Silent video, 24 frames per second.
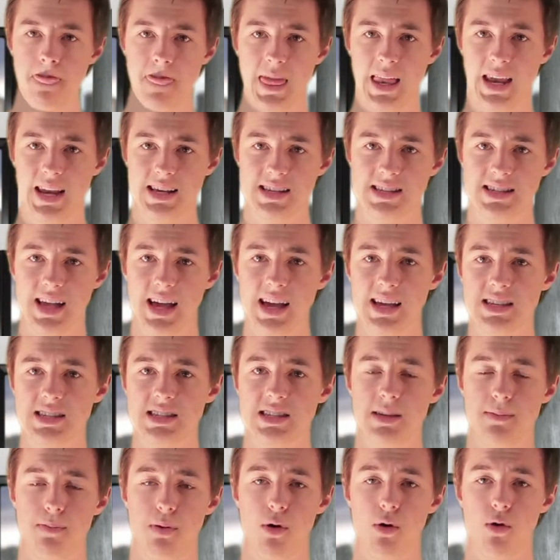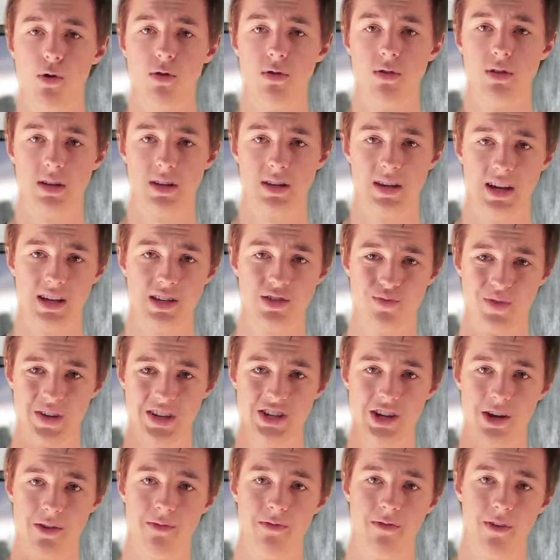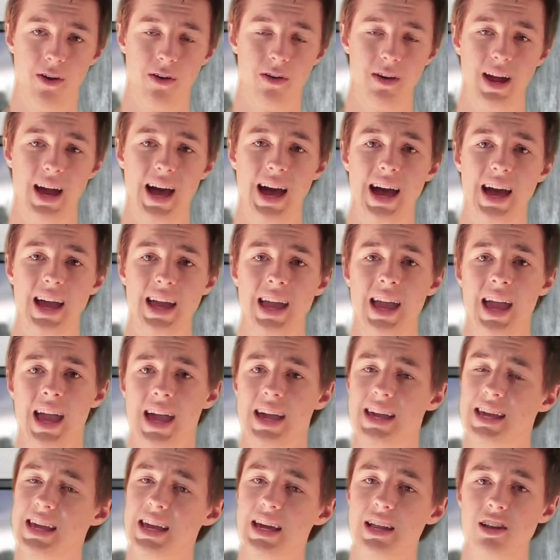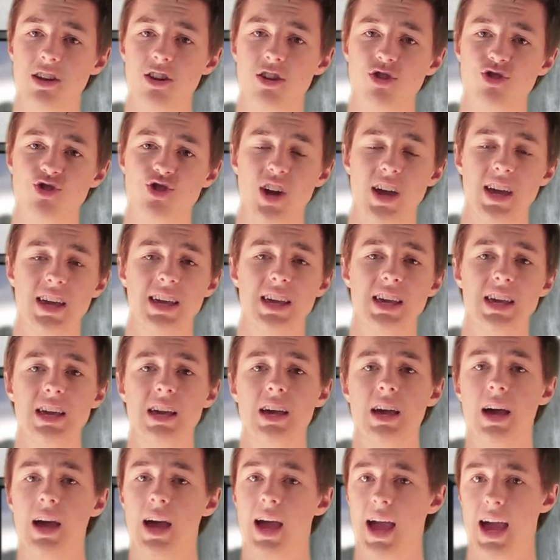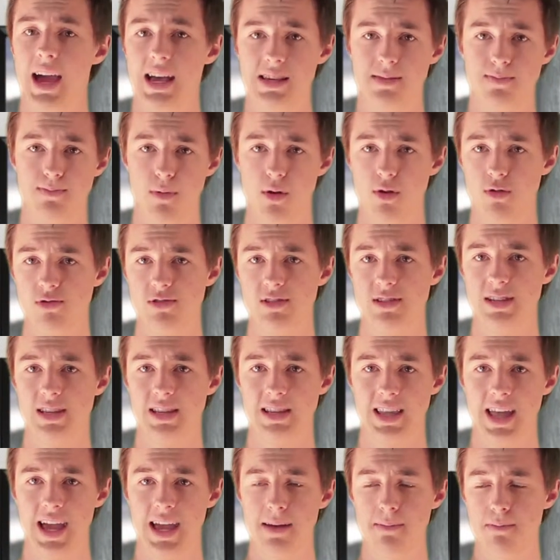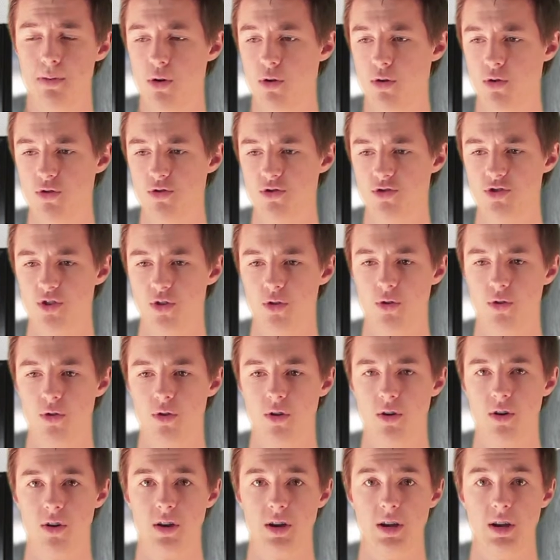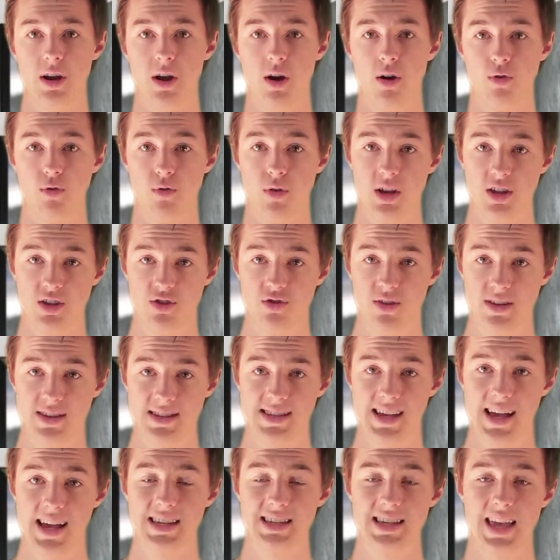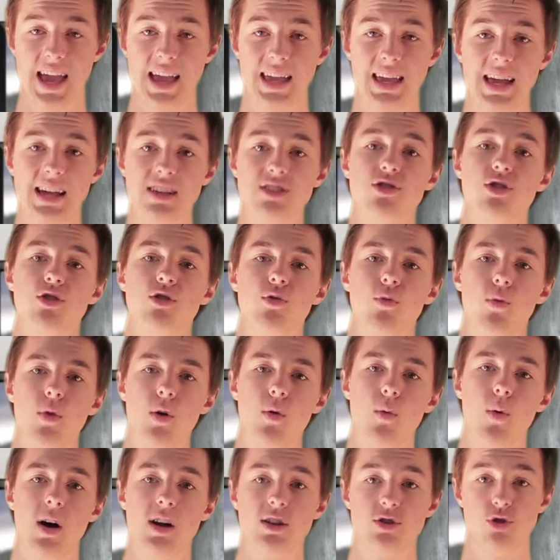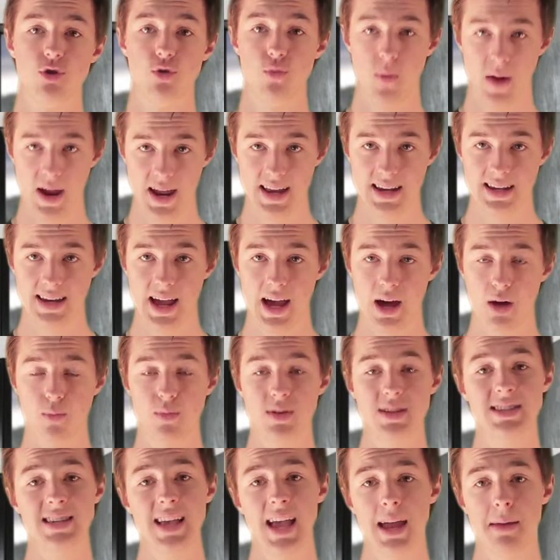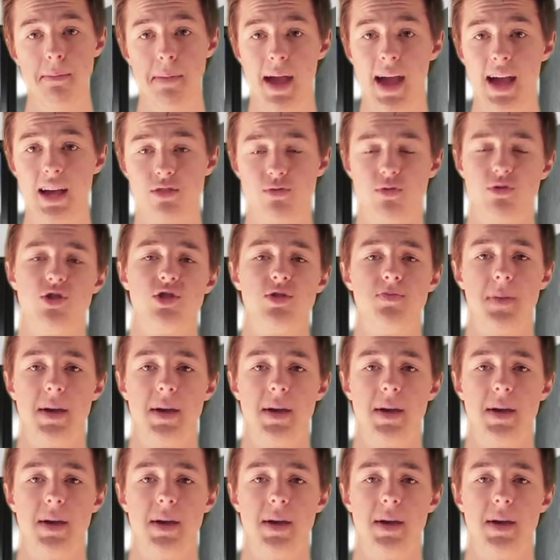it is nice. The pole does reach up very high. It can get a little shaky, as most light poles or, green screen stands can get, so you will want to weigh it down with sandbags, which is